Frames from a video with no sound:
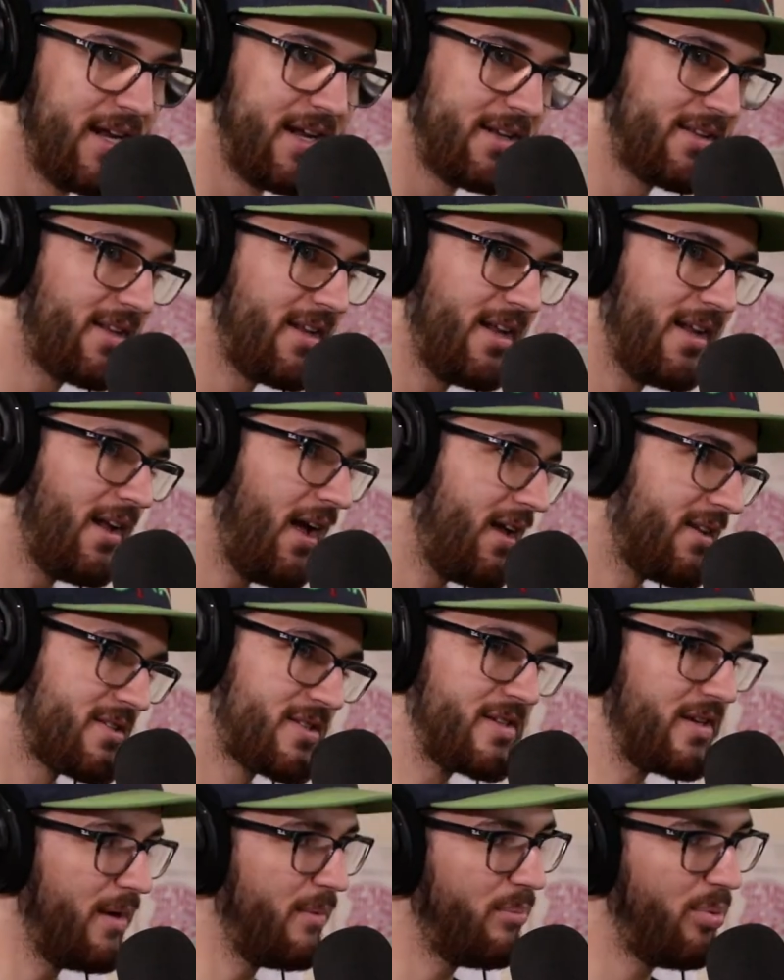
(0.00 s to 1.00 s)
at
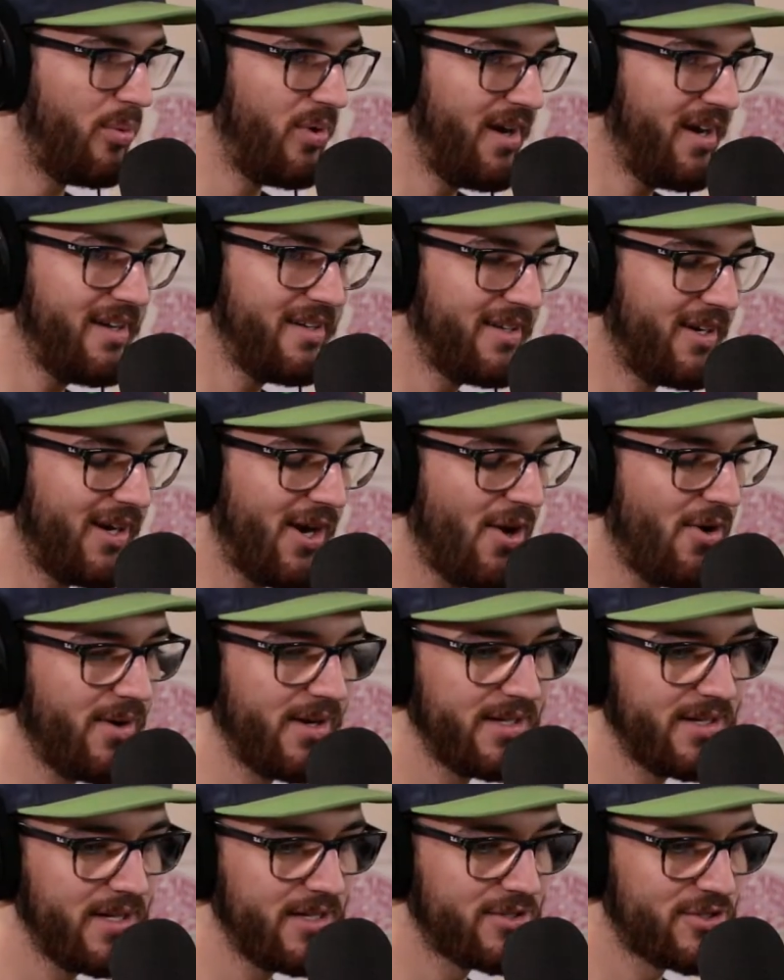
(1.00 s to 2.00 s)
some point, you know,
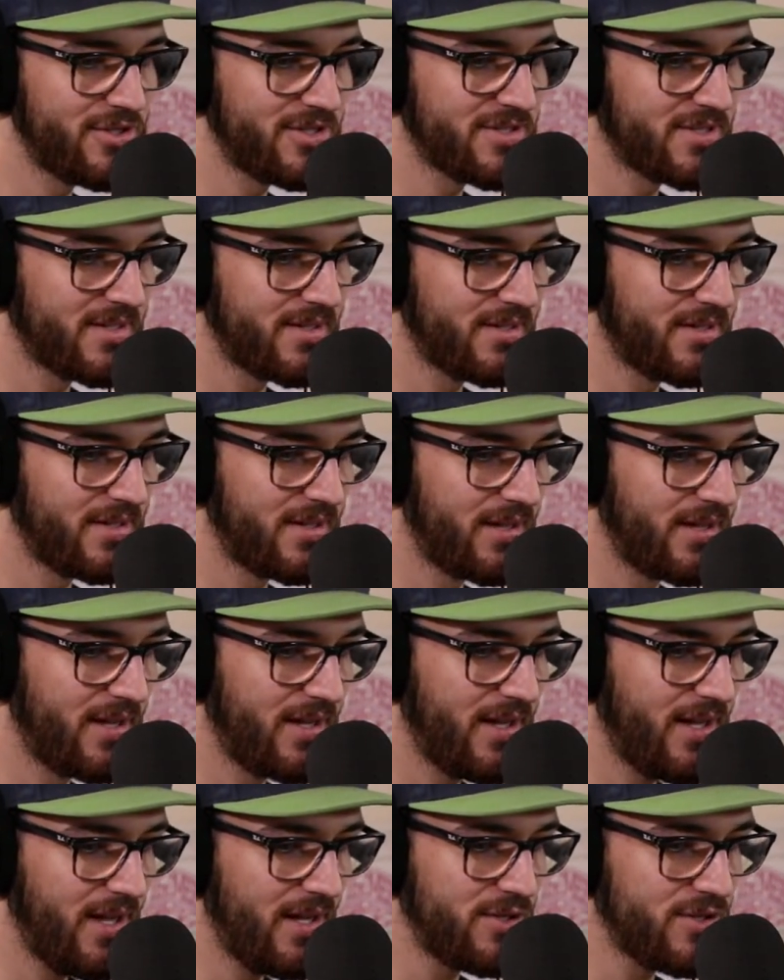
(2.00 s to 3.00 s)
it
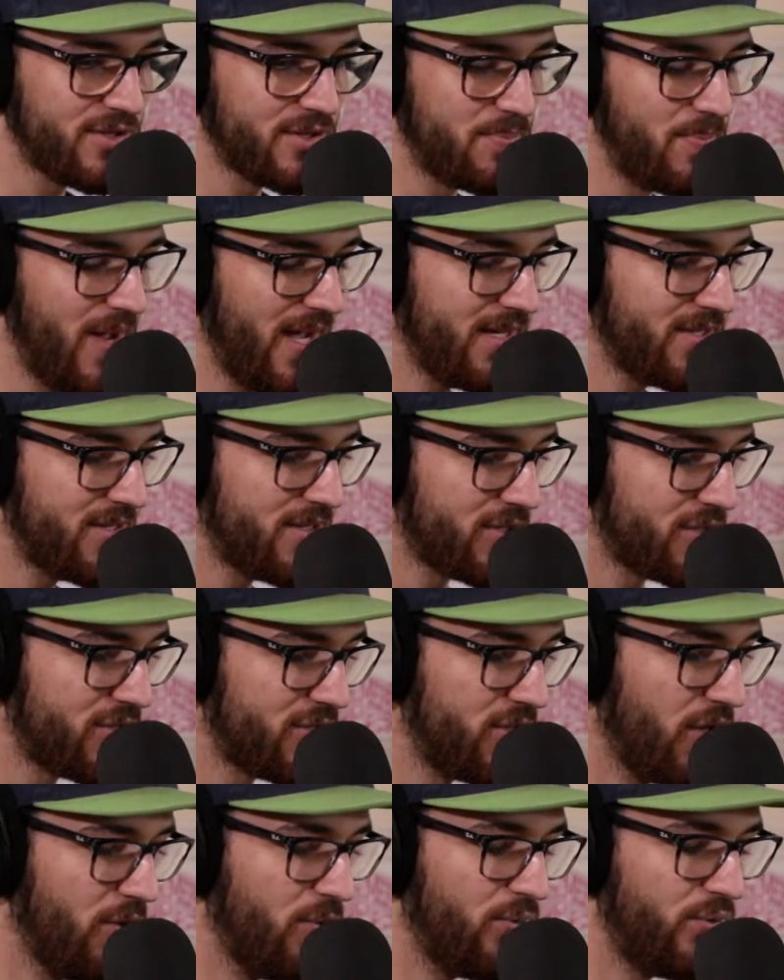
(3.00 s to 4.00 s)
just makes it
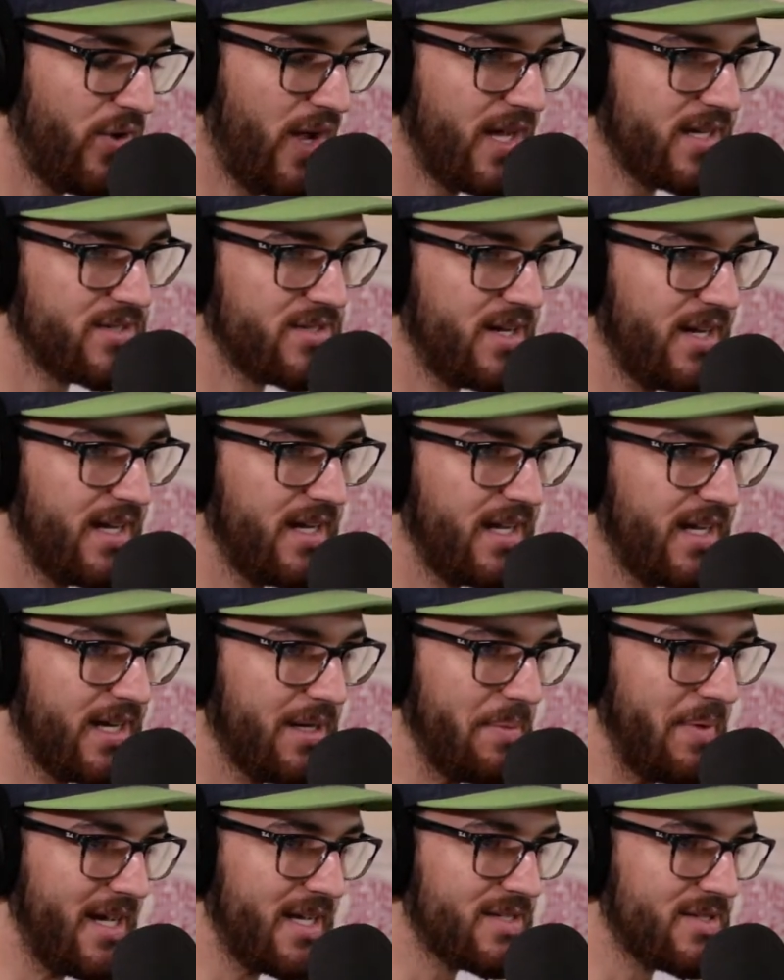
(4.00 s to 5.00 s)
so fascinating
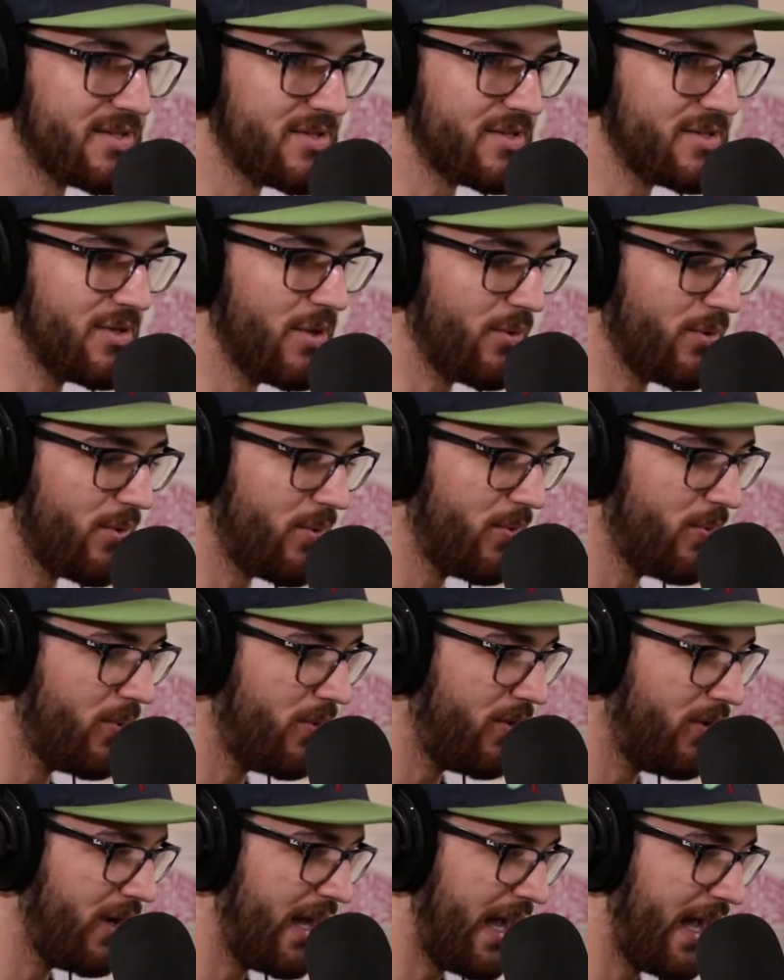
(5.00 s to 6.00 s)
and it makes it so
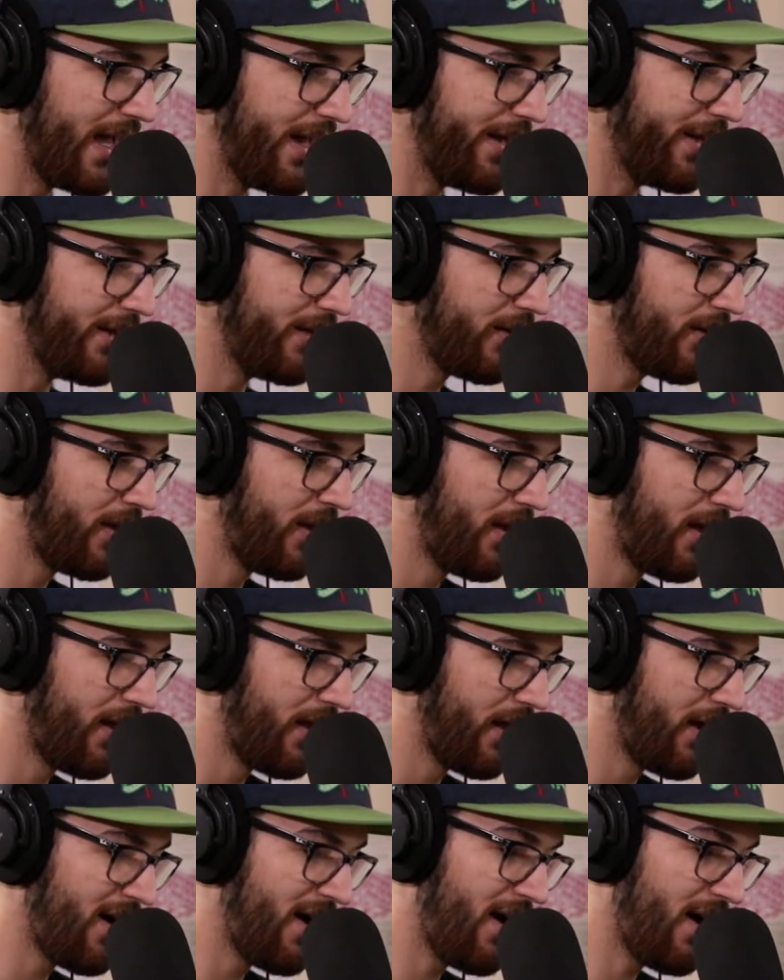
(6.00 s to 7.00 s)
cool. And
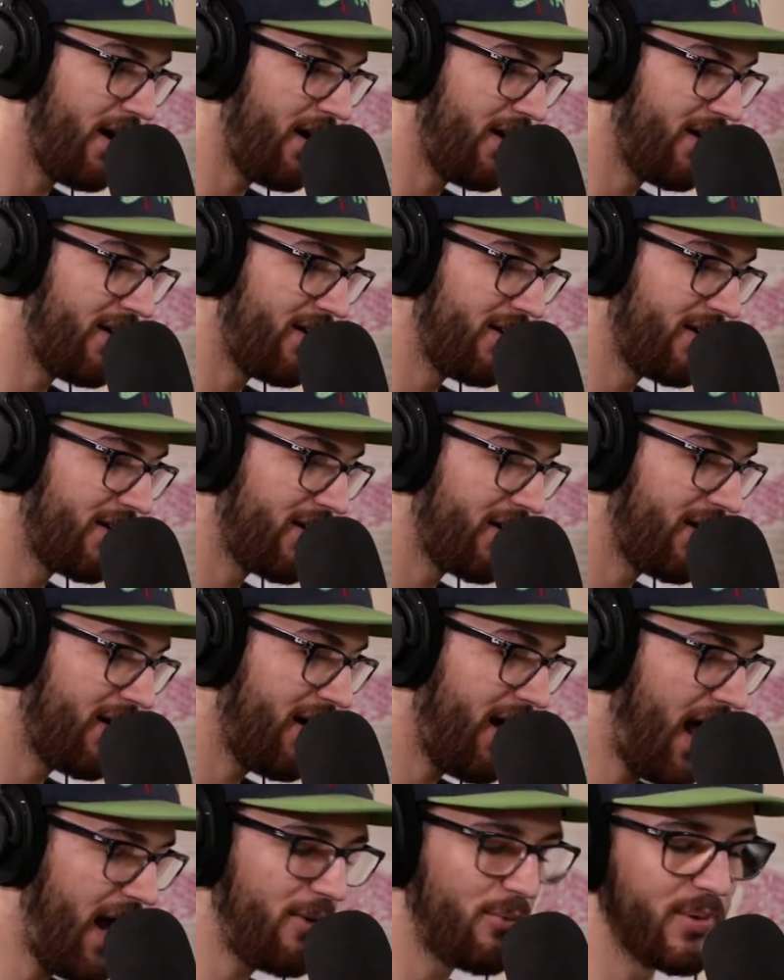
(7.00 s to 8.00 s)

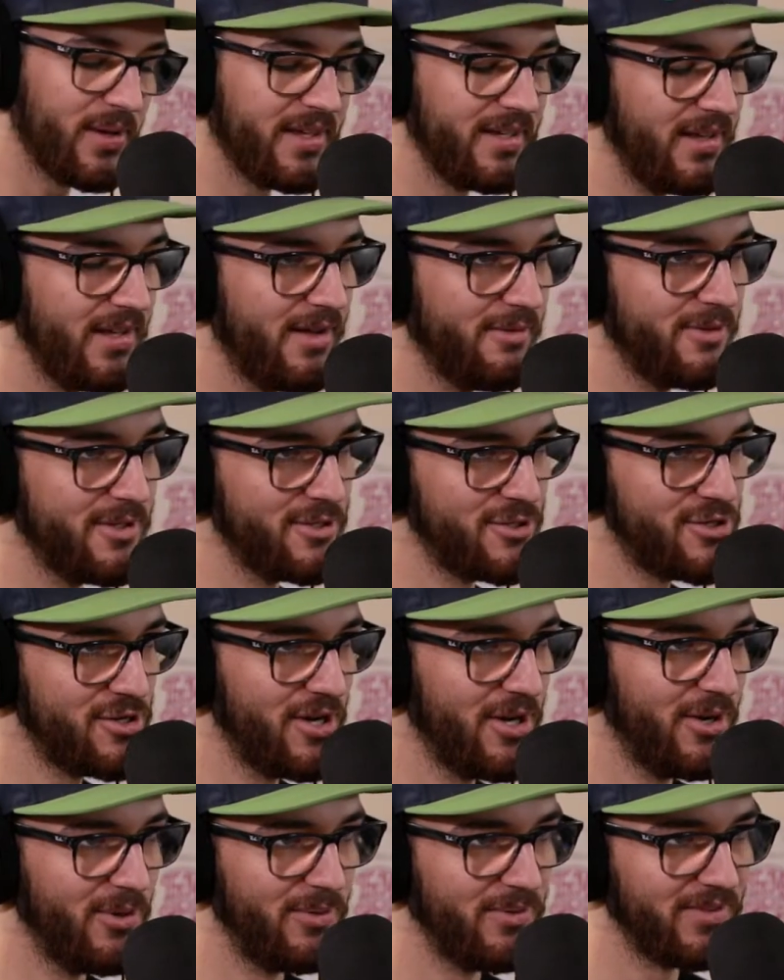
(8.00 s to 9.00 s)
I really love this
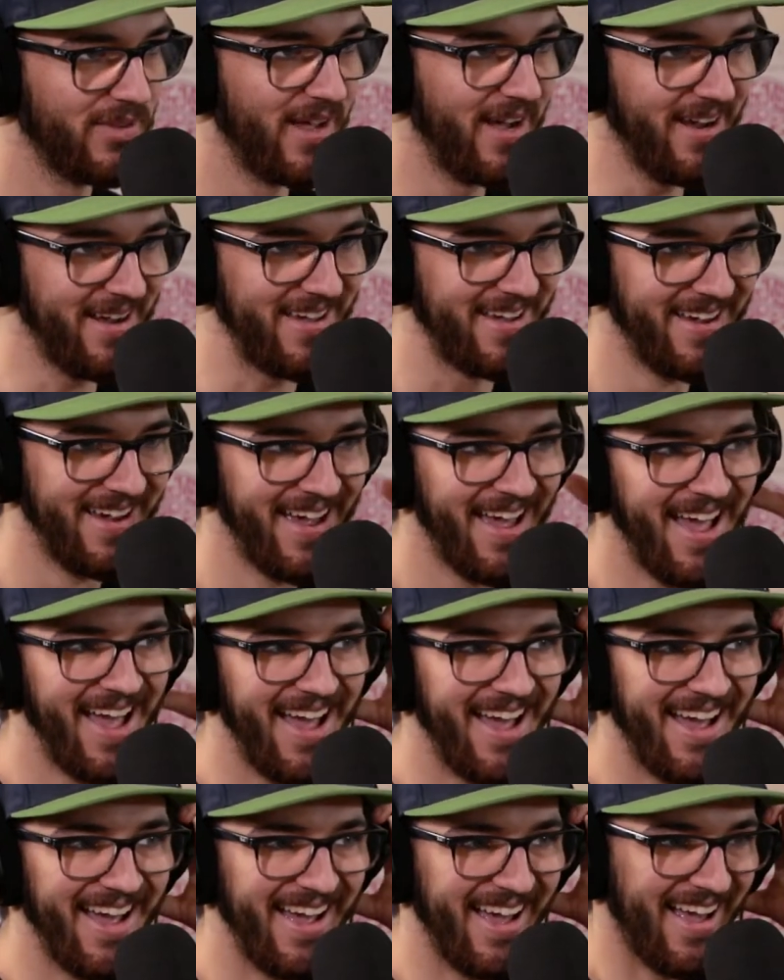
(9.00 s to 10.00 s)
show. Like,
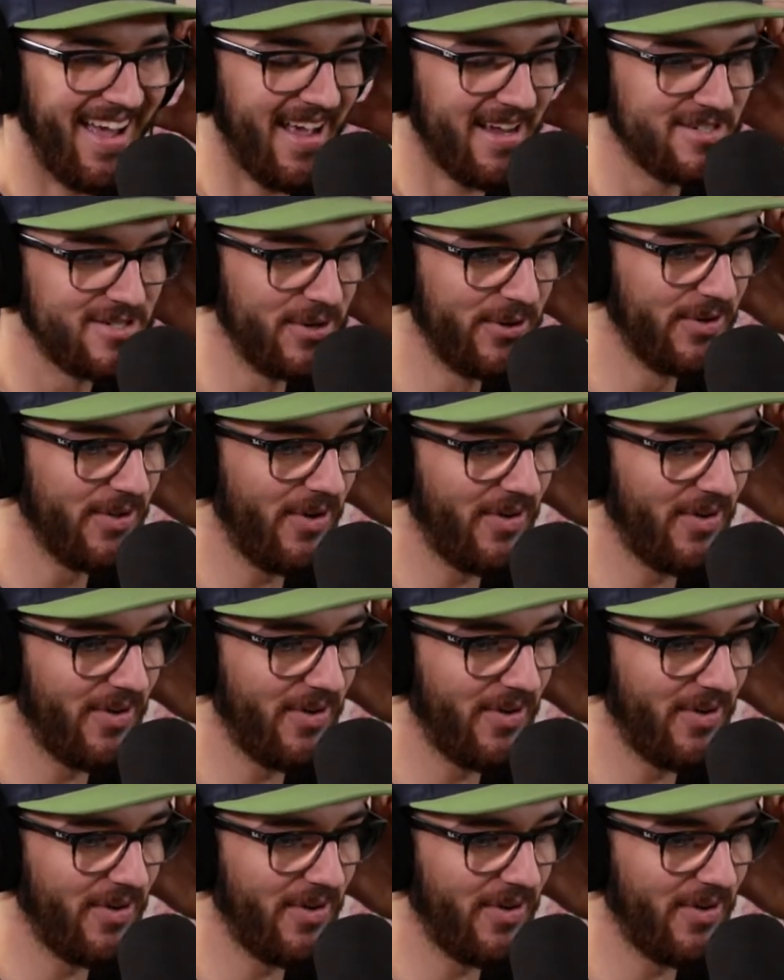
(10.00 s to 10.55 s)
dude,